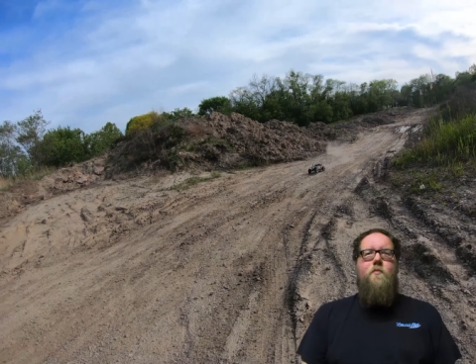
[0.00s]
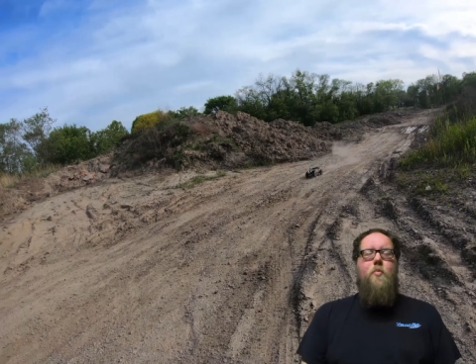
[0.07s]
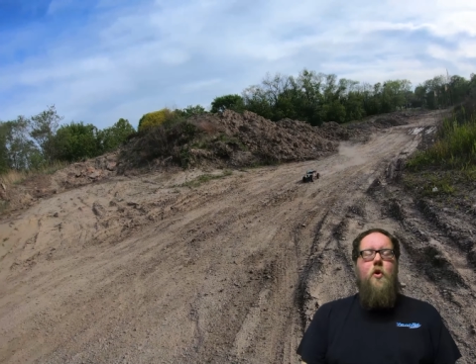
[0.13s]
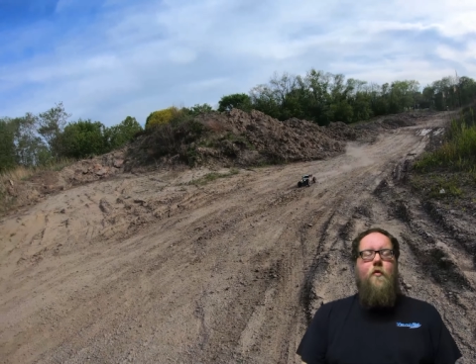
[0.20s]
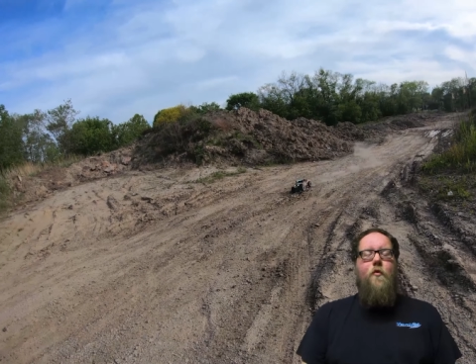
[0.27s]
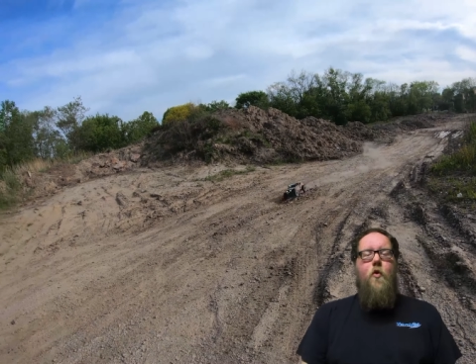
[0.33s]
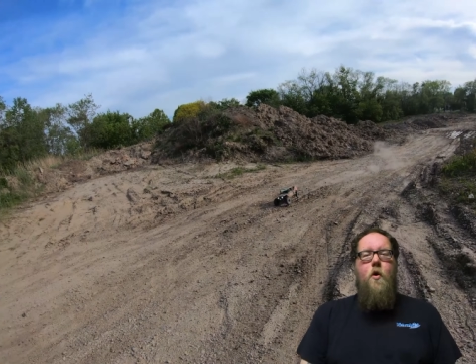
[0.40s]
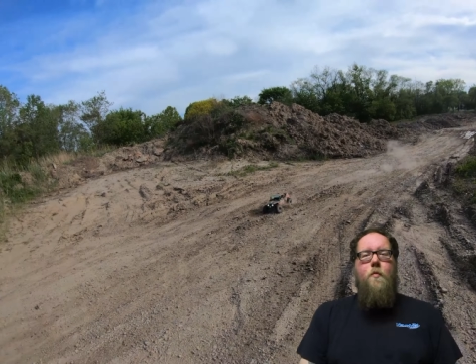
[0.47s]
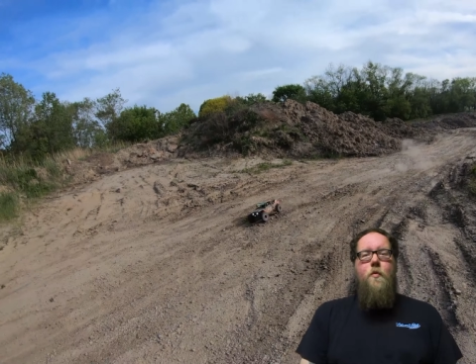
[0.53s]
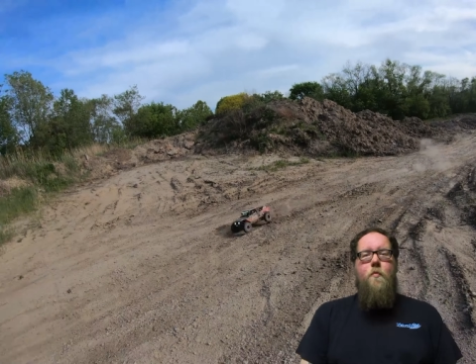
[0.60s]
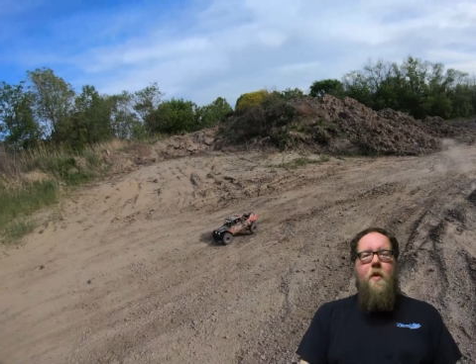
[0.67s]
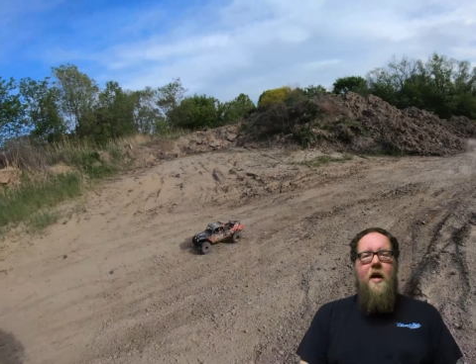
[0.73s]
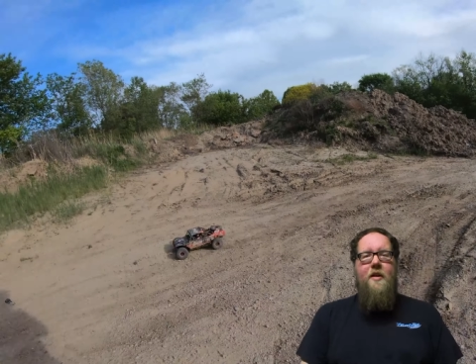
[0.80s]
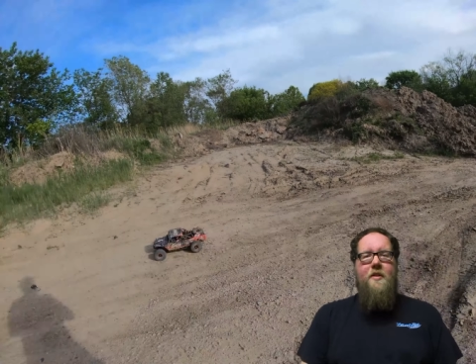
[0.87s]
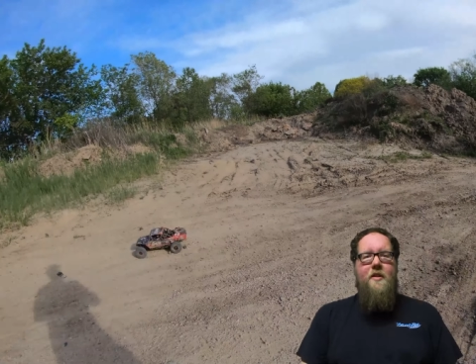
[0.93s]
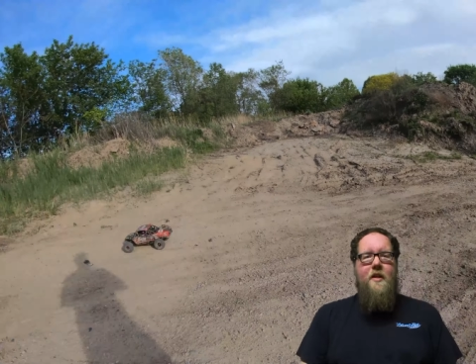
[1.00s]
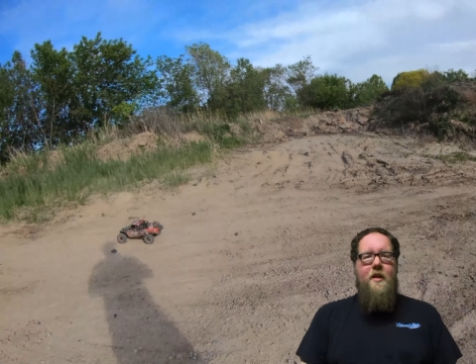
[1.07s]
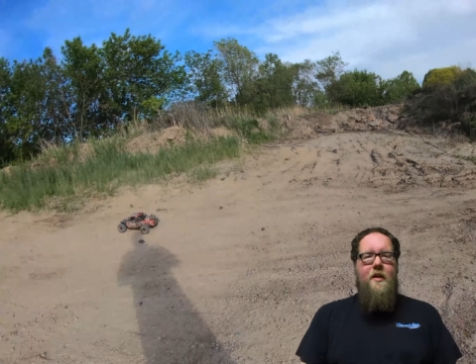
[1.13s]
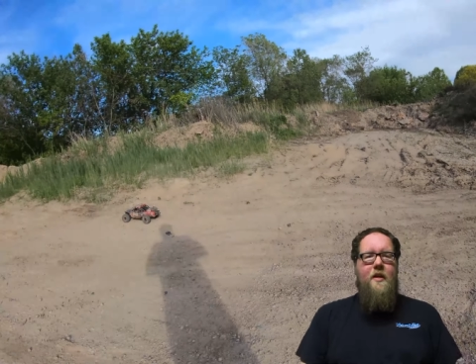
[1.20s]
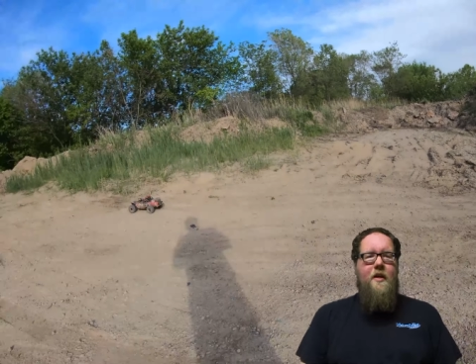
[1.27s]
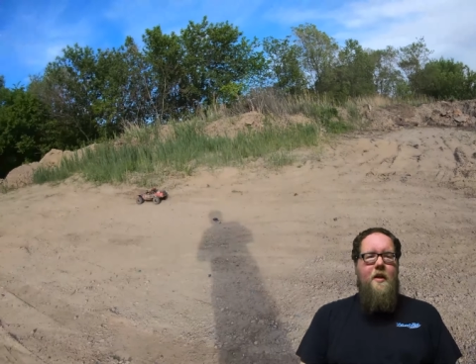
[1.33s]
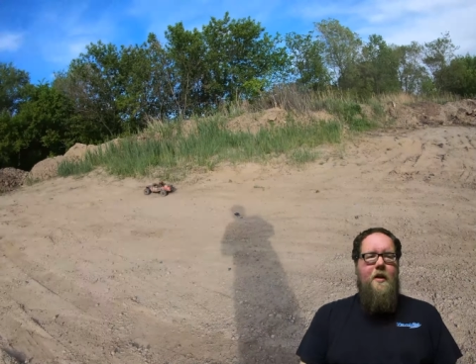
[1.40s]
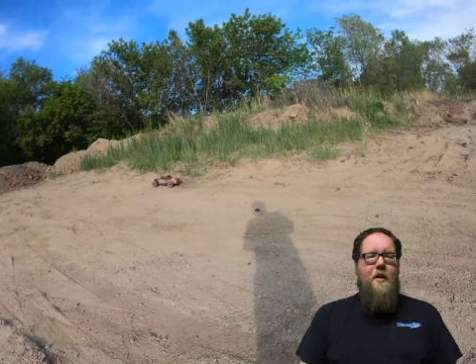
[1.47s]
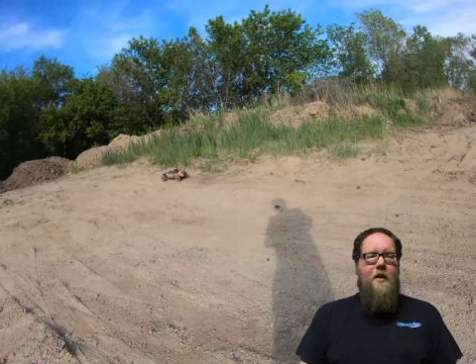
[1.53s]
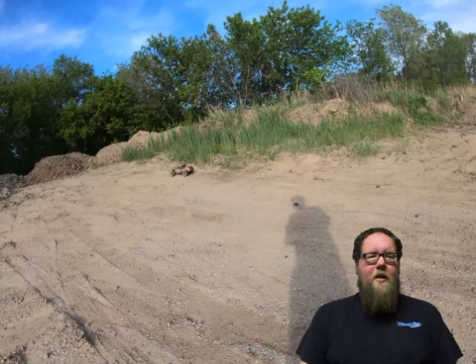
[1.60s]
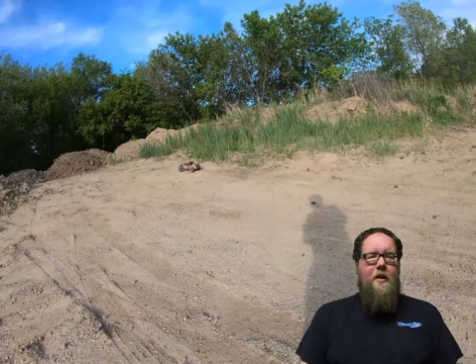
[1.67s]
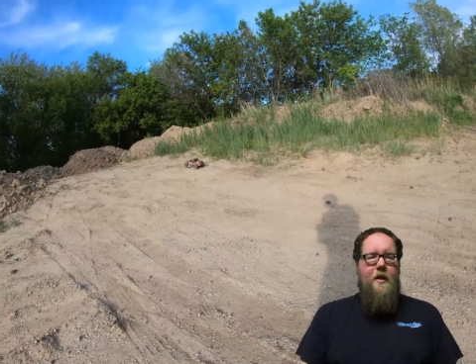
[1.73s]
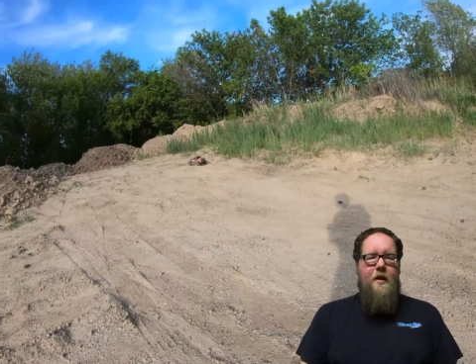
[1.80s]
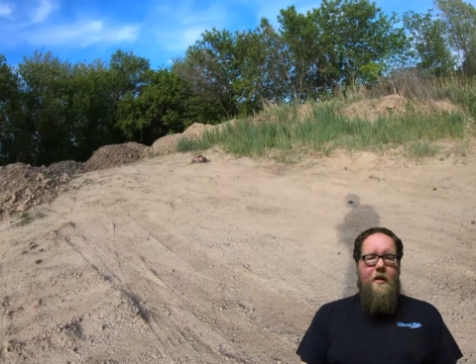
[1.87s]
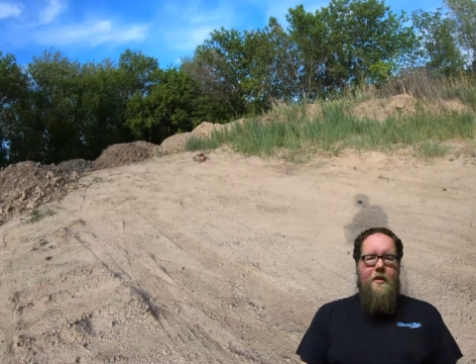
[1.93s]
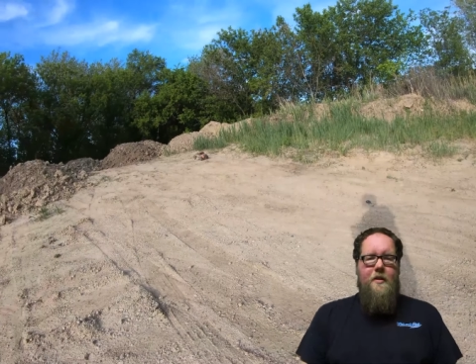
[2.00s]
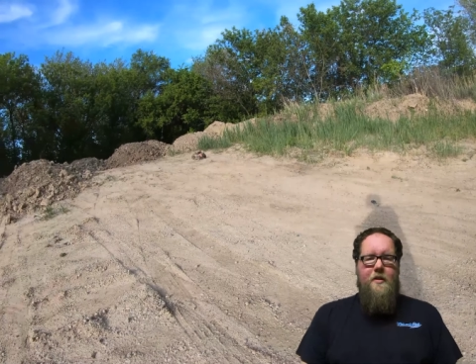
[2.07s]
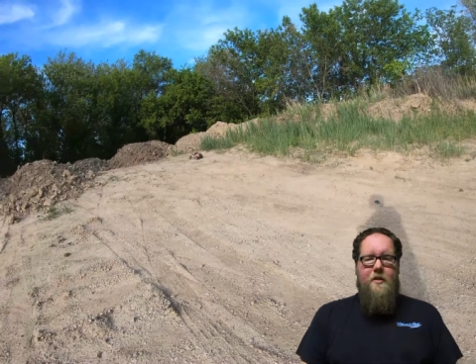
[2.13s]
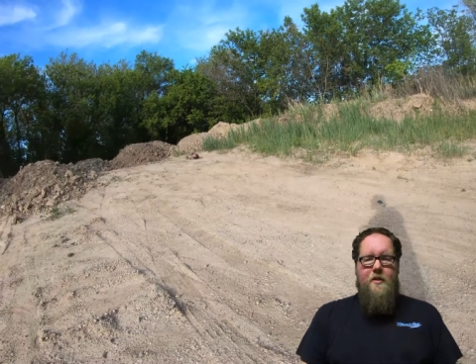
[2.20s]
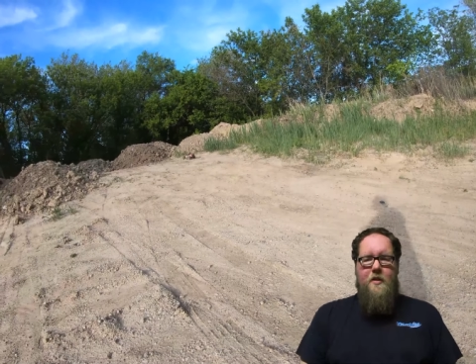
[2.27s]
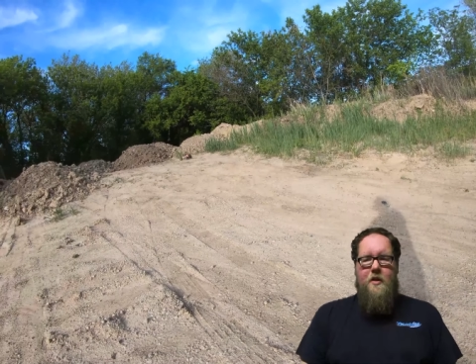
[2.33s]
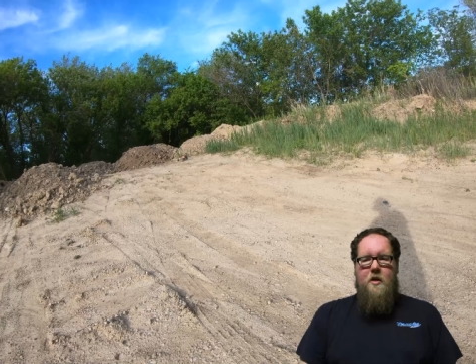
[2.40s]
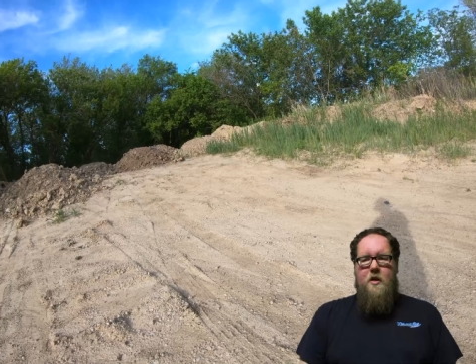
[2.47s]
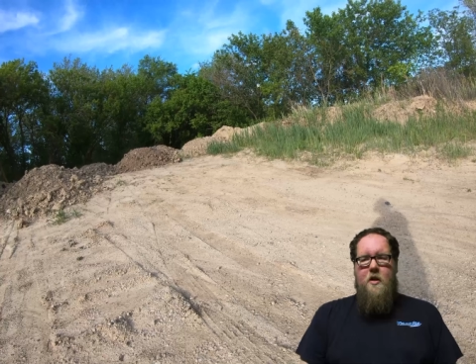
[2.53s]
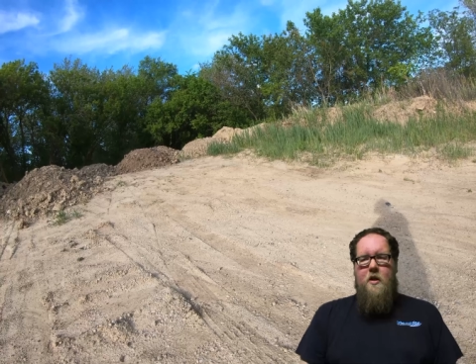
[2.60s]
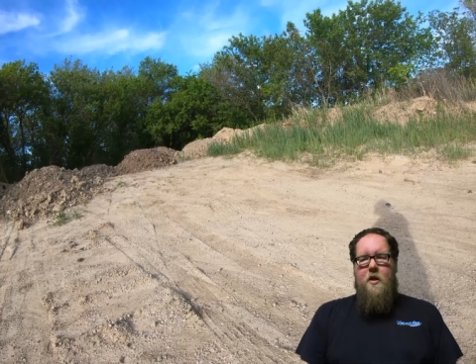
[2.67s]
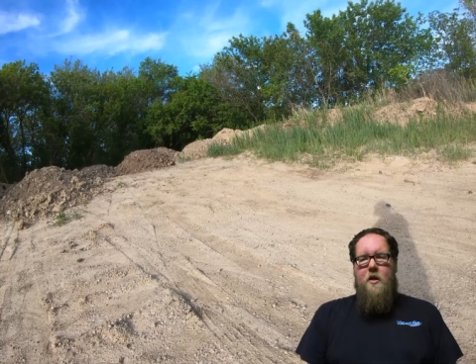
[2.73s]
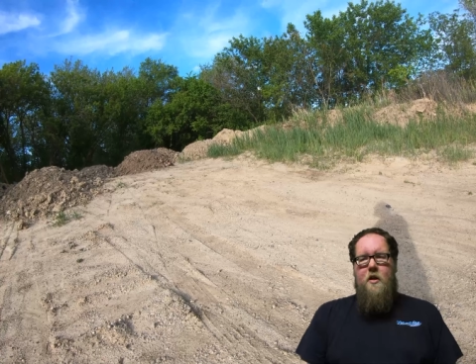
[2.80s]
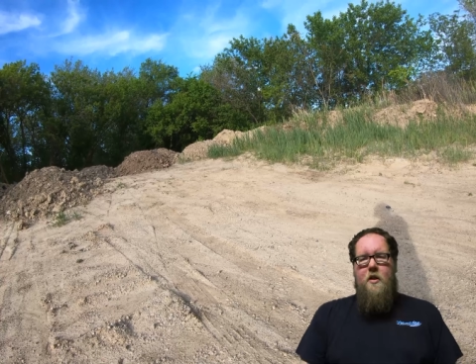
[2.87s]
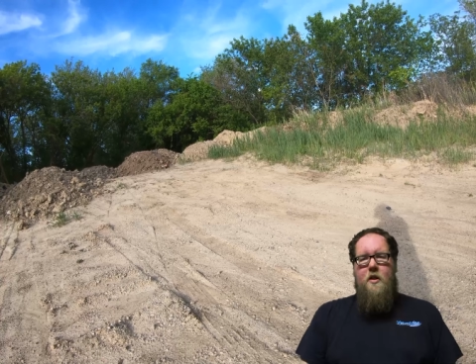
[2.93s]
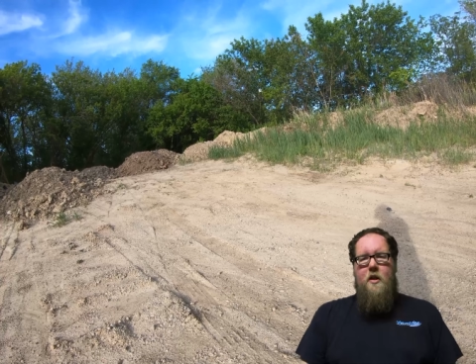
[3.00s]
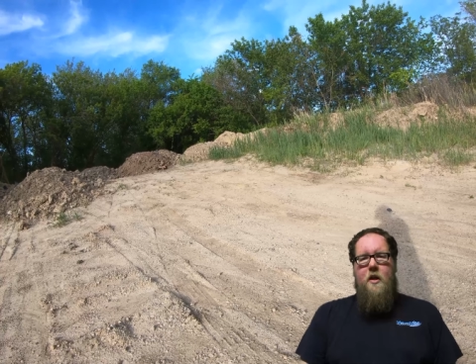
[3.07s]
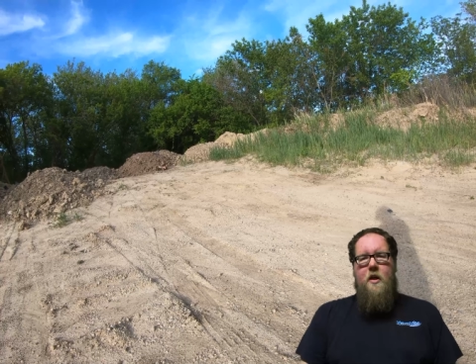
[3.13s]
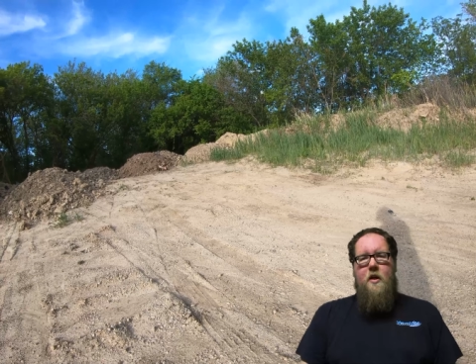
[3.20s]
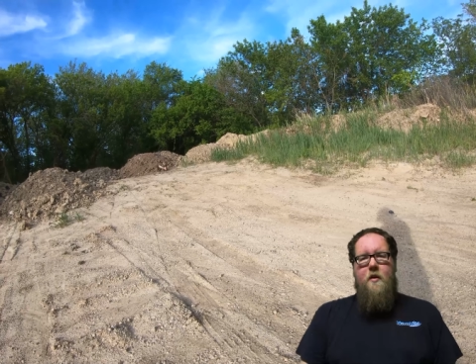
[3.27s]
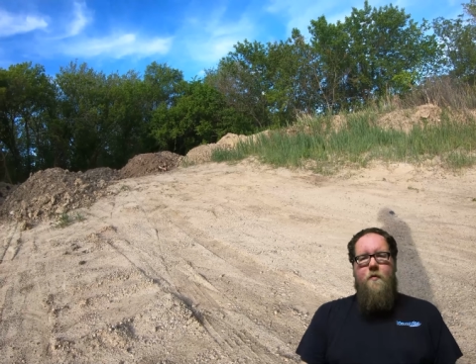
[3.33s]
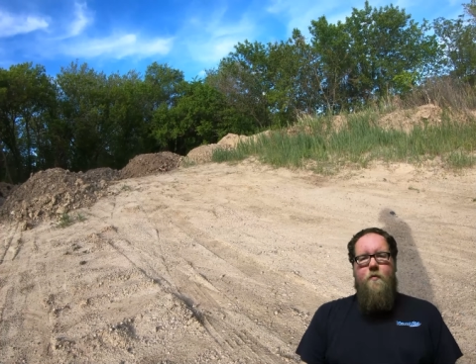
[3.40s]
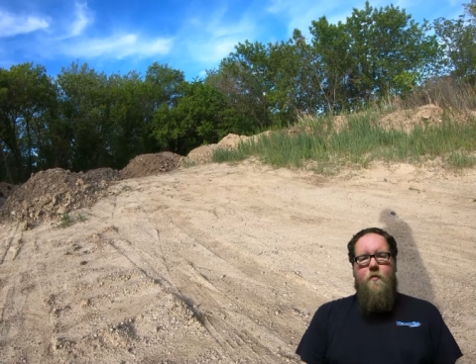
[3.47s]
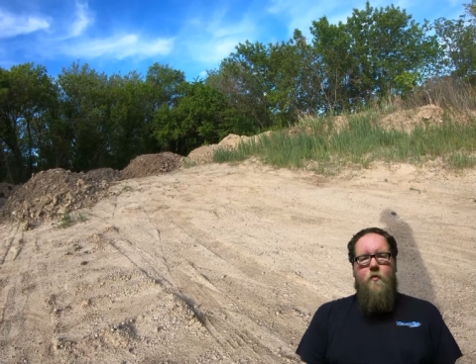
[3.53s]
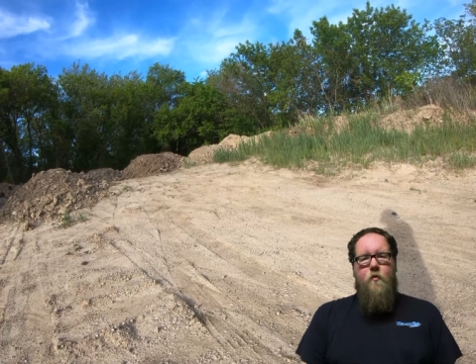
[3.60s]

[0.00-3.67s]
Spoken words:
performs best in, is the